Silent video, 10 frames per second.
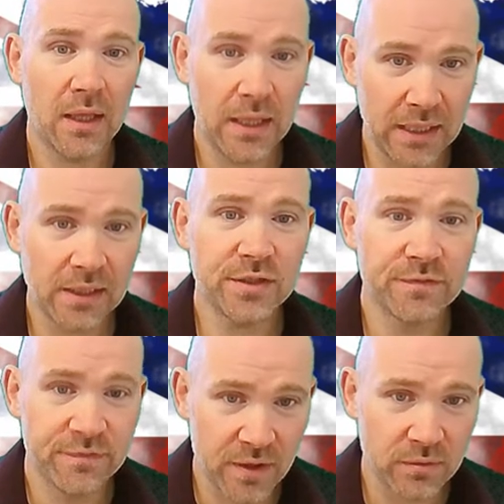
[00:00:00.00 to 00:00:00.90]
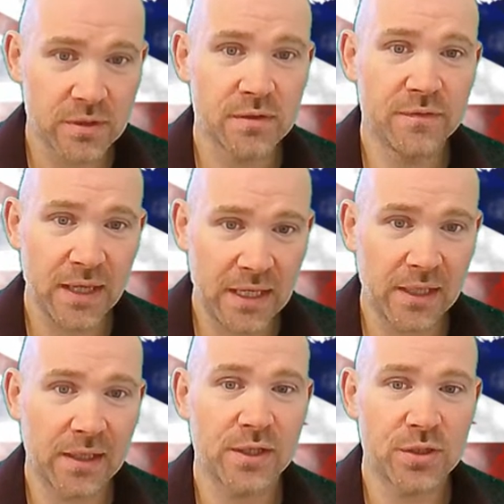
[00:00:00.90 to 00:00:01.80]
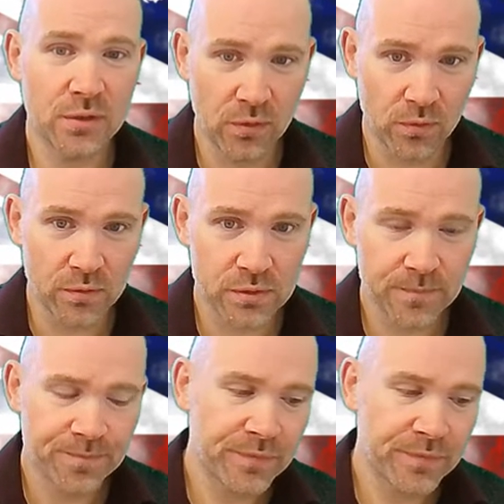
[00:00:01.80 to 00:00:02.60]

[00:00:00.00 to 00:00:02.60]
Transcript: English Votes for English Laws.